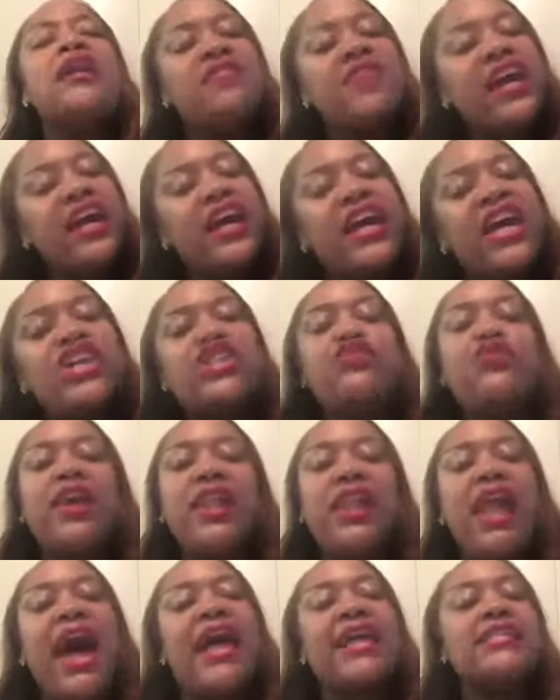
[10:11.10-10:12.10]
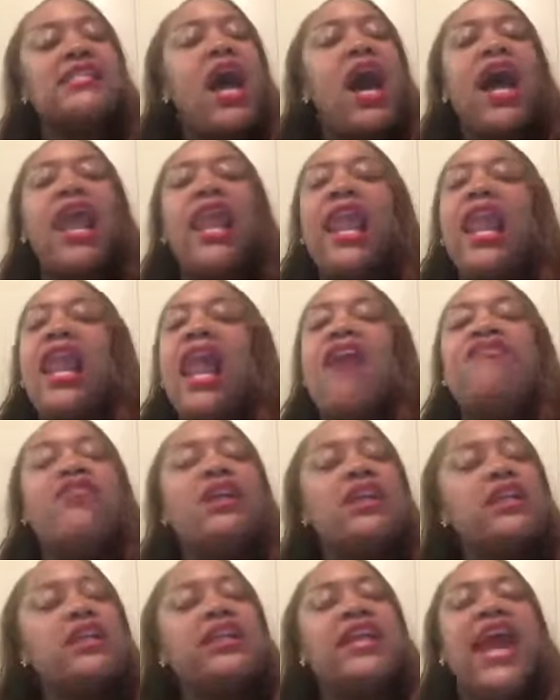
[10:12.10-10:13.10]
the Israelites'
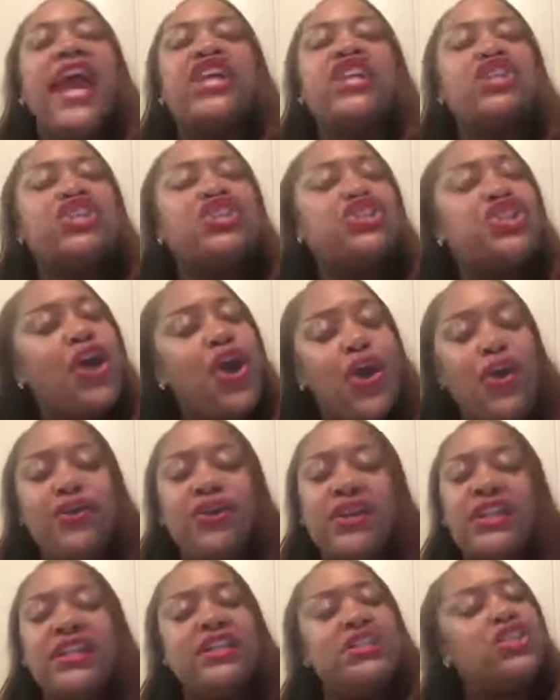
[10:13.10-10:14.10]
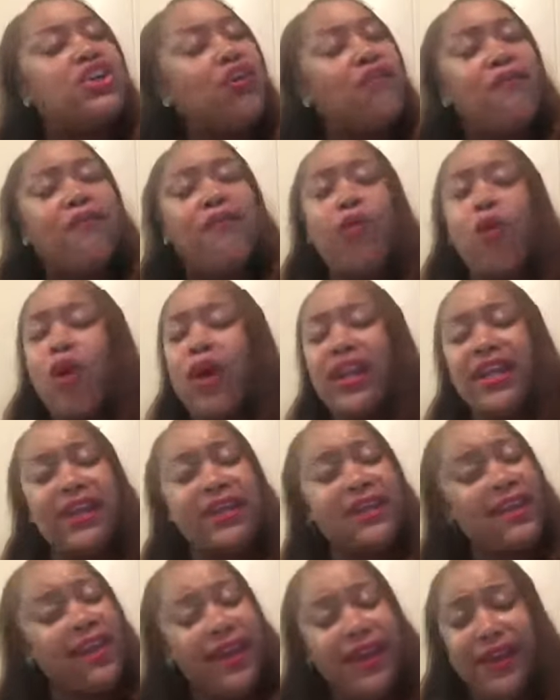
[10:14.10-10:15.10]
11 day journey took 40
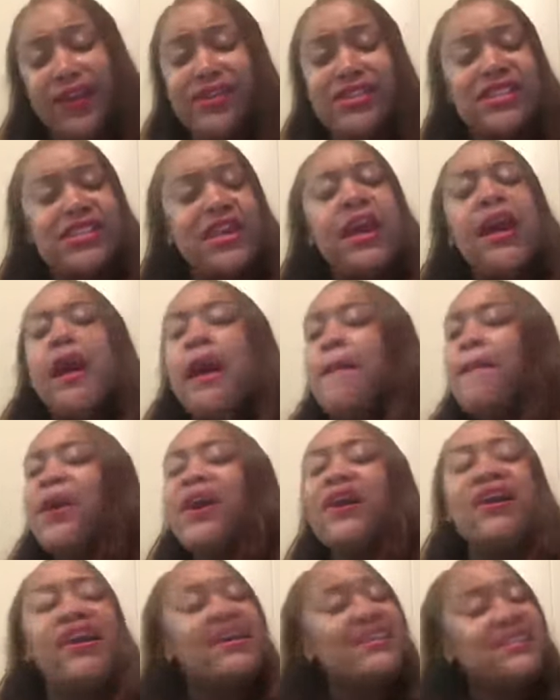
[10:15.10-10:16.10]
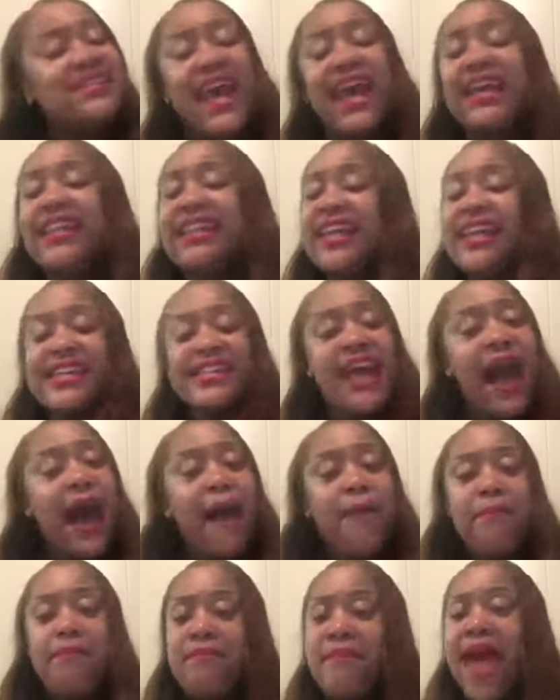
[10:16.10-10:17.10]
years because they did
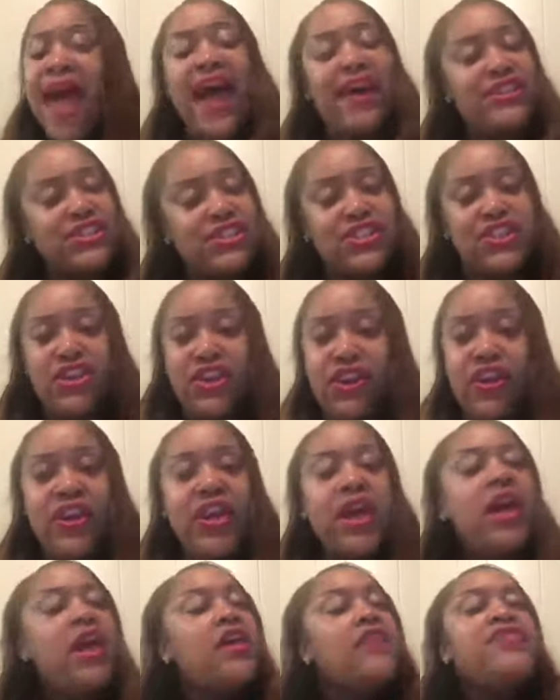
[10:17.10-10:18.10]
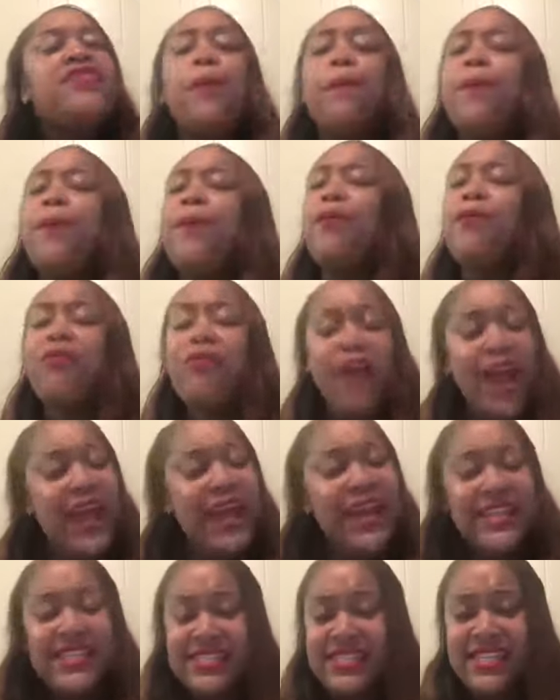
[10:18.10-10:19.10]
not master the
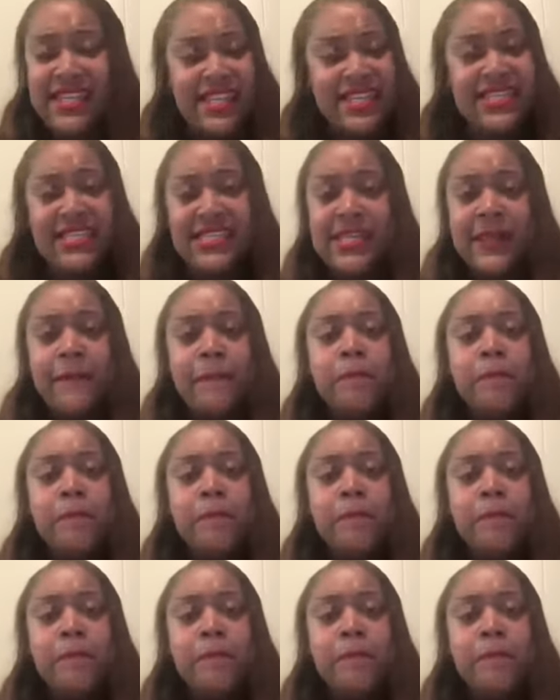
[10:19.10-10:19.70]
praises.